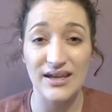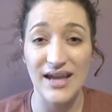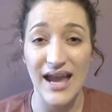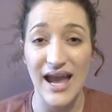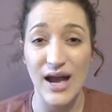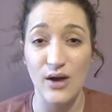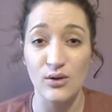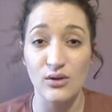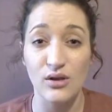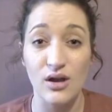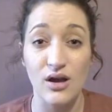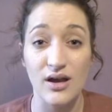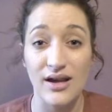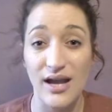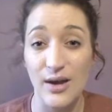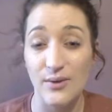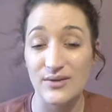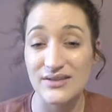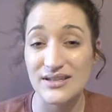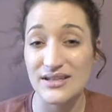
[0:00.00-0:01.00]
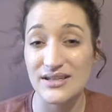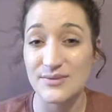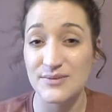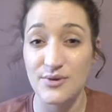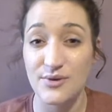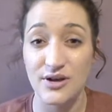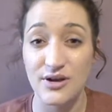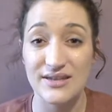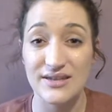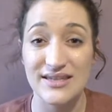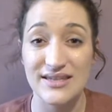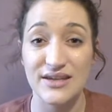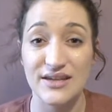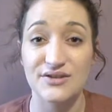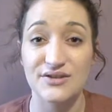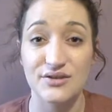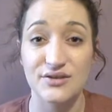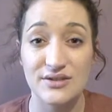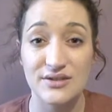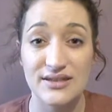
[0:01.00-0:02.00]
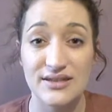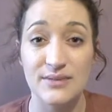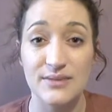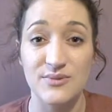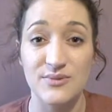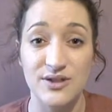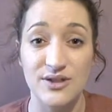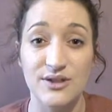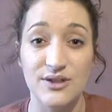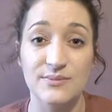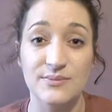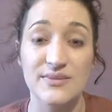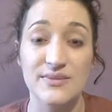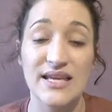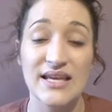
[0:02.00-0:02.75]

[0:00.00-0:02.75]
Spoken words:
how long I was experiencing certain symptoms,